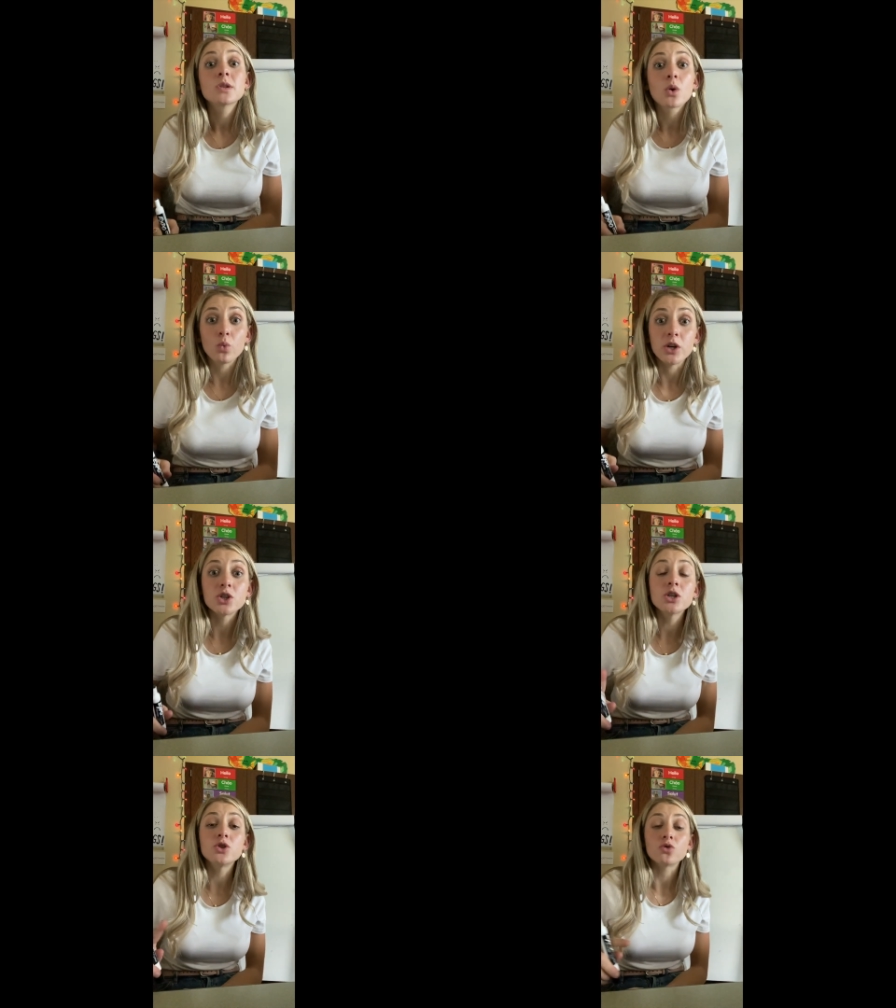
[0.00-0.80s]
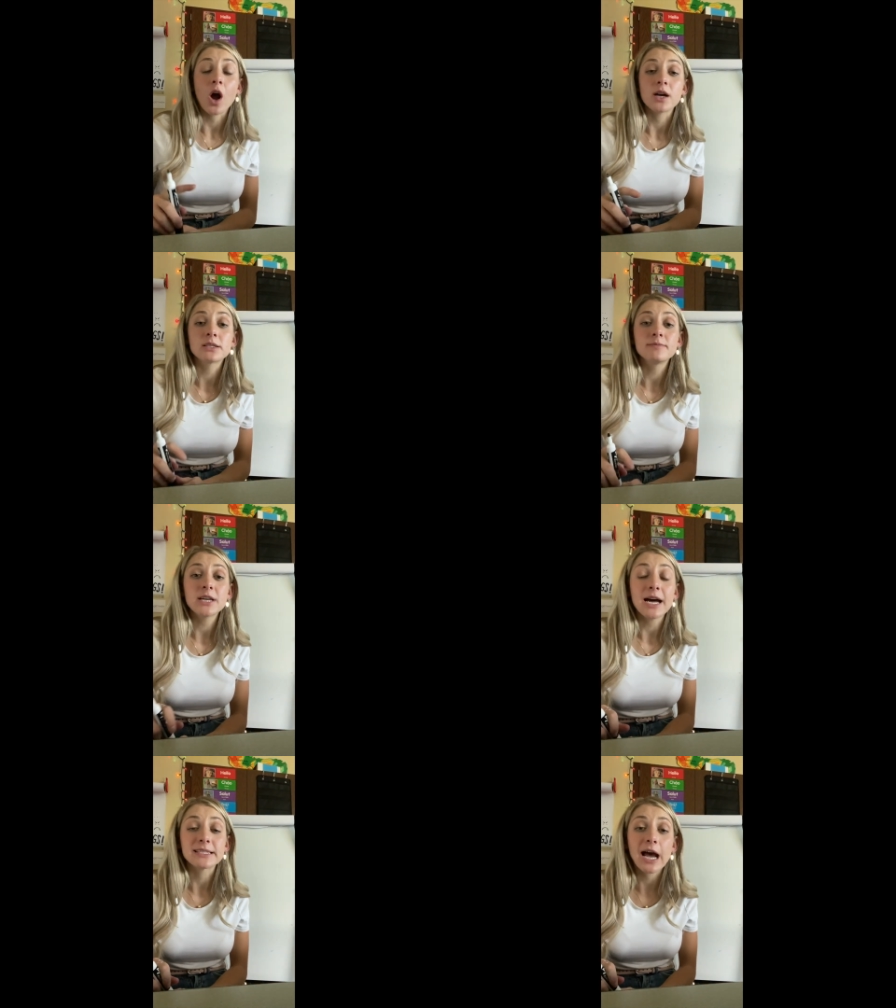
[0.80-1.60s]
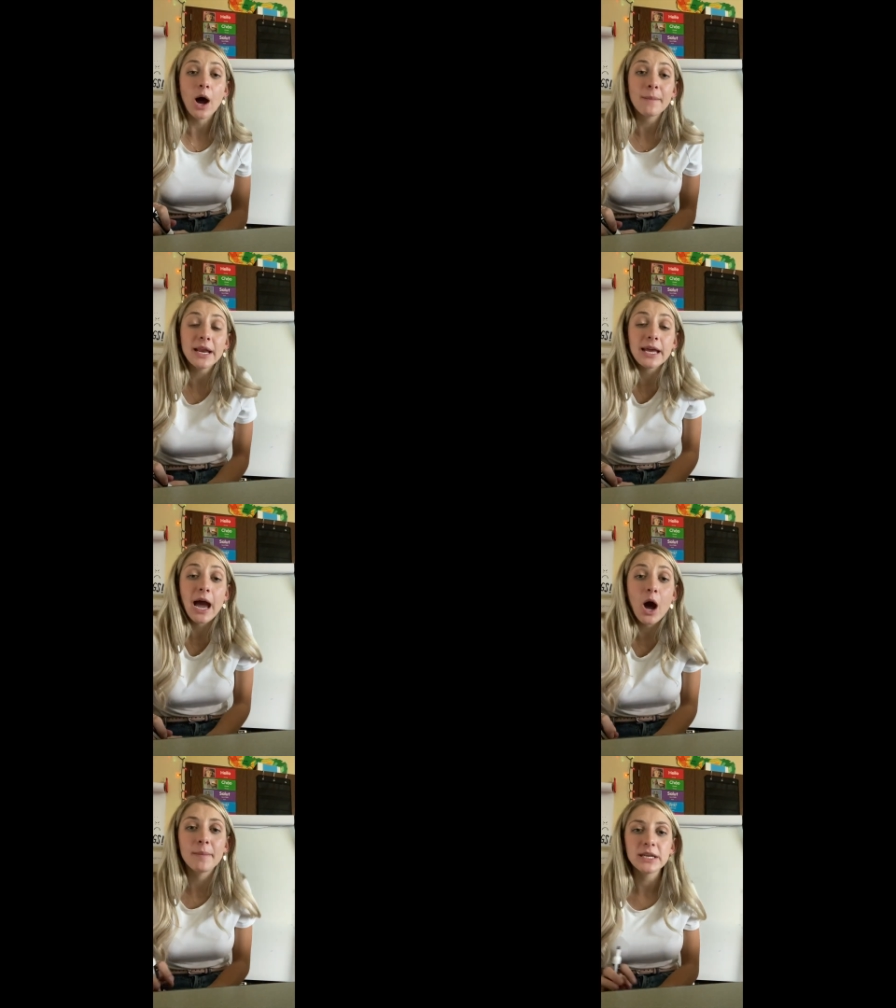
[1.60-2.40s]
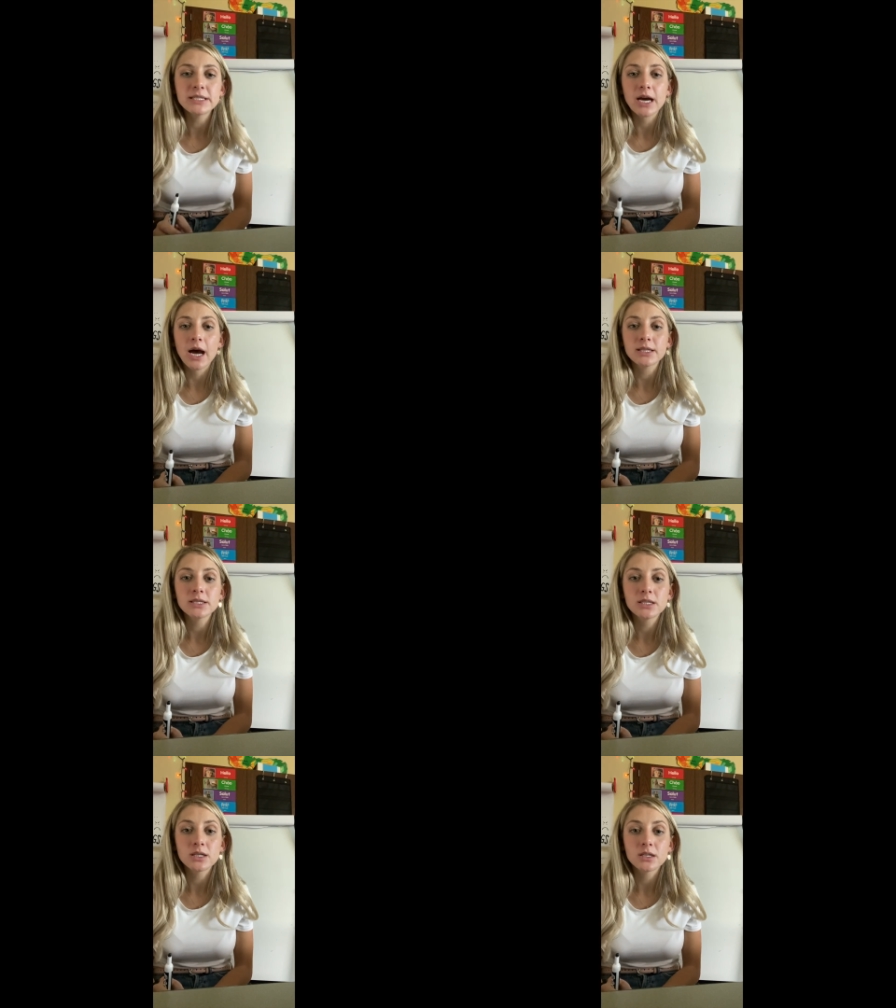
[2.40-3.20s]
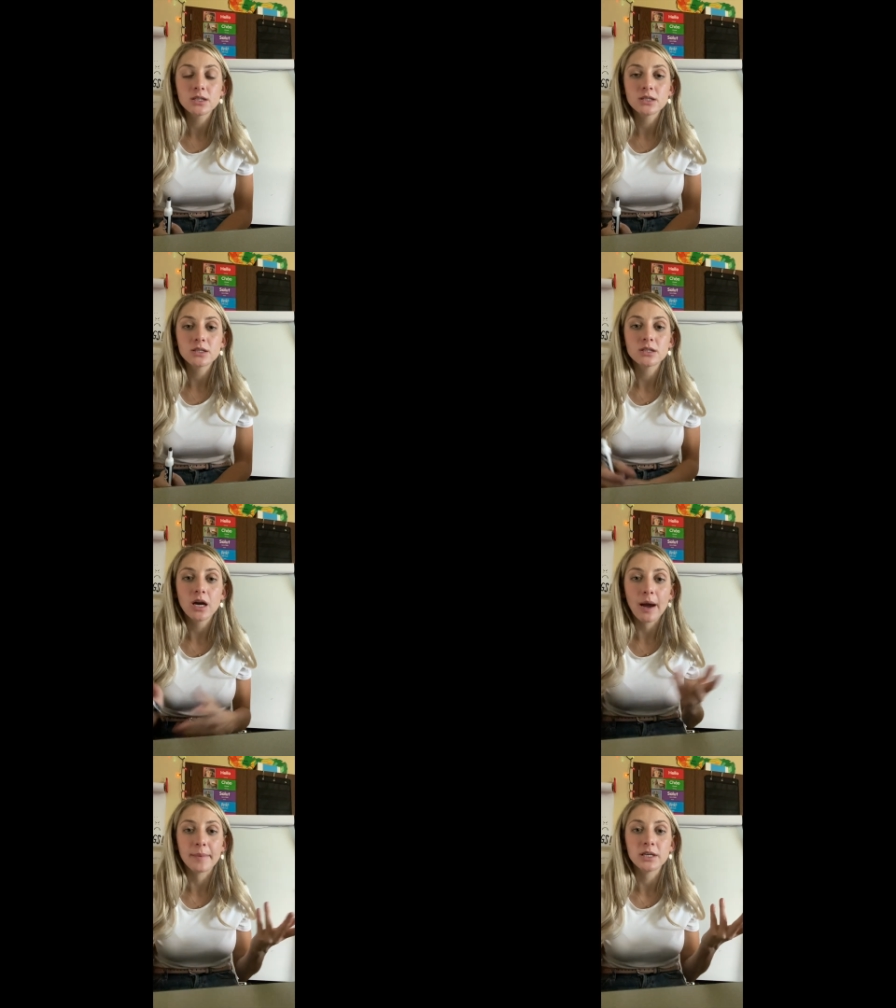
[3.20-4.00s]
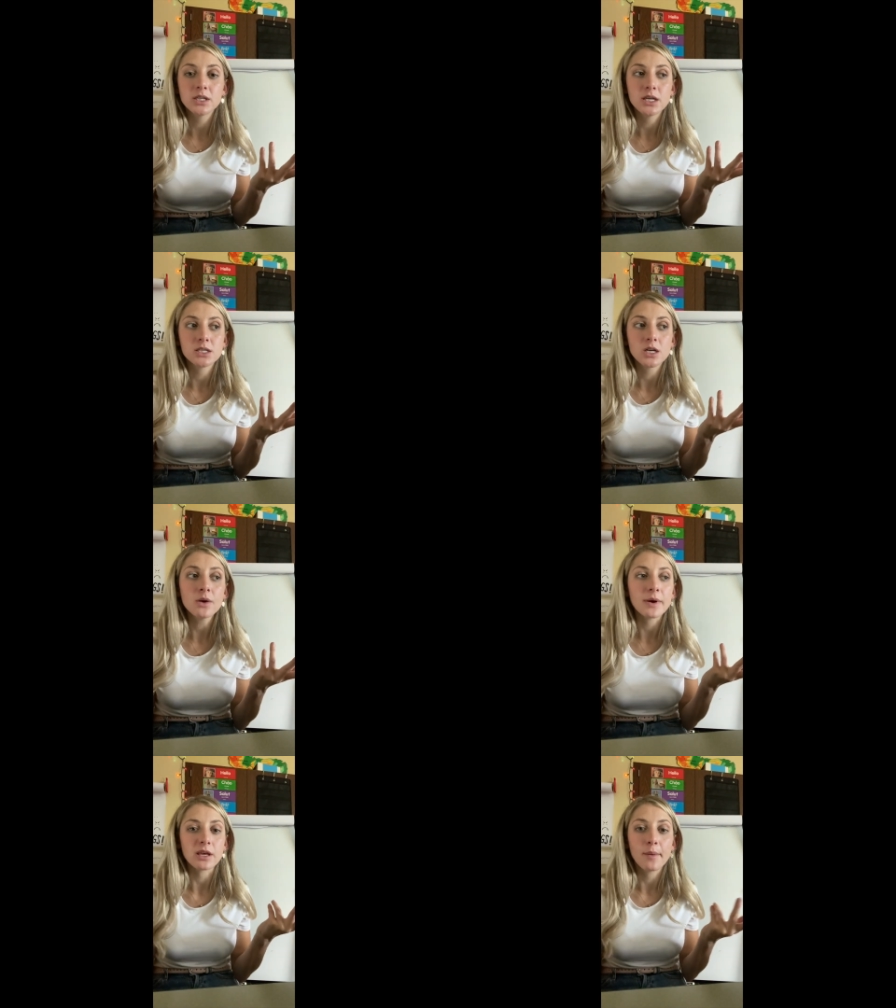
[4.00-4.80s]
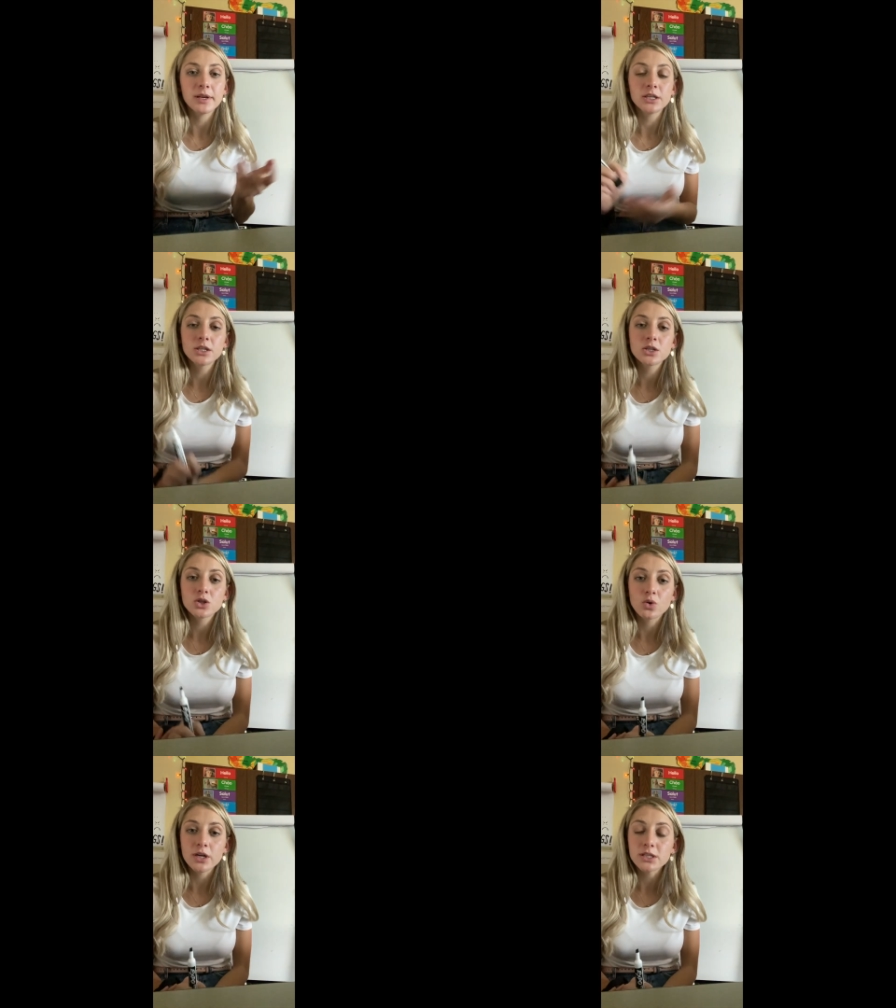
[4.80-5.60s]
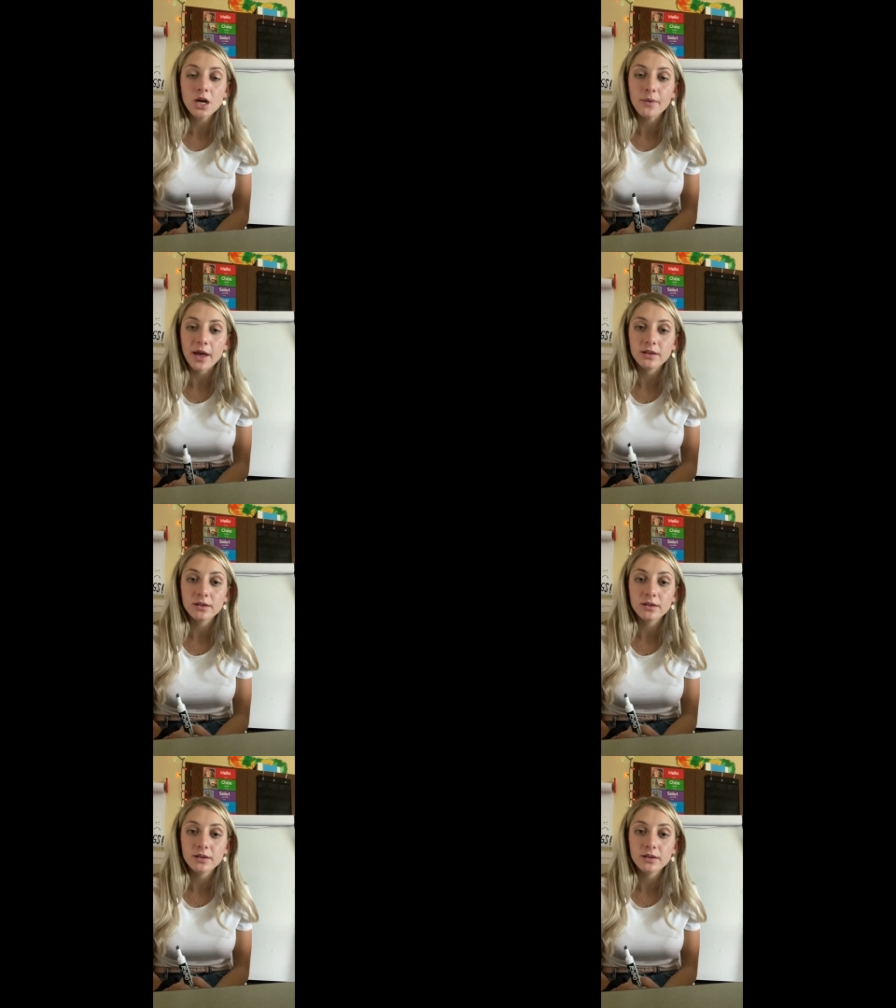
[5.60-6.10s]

We should draw some dots. How many? How many dots? How many did they start with? How many did the story start with?